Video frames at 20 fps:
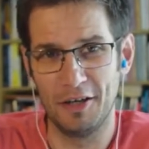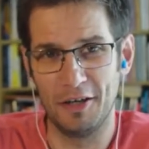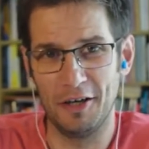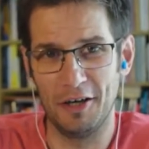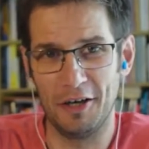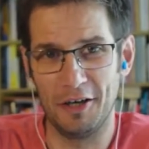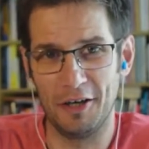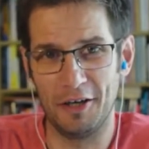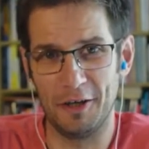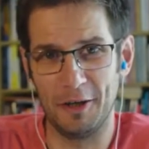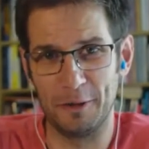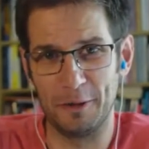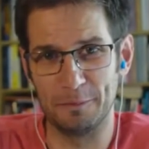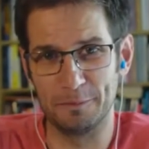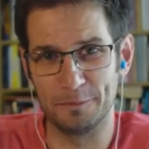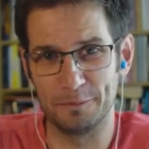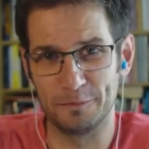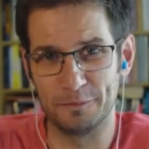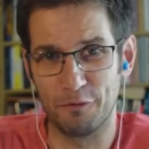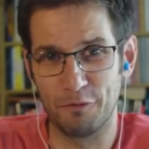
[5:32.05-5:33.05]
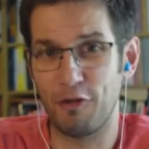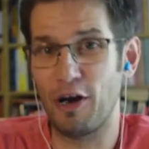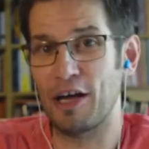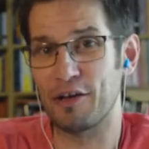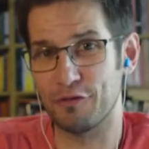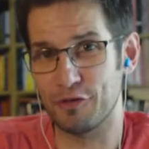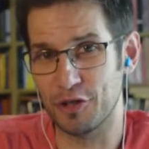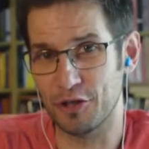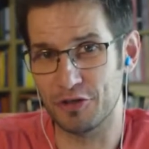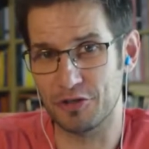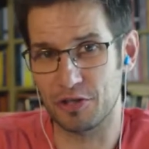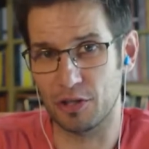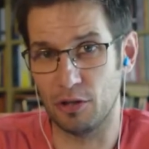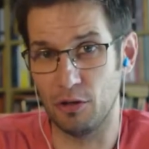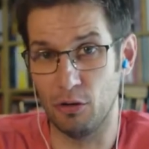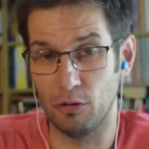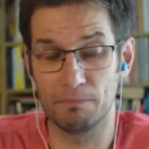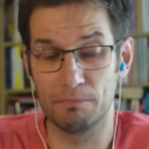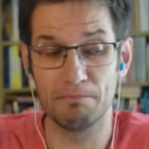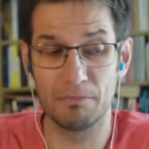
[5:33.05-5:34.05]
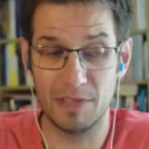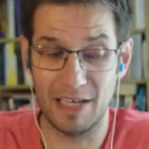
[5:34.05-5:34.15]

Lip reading: 5 years ago.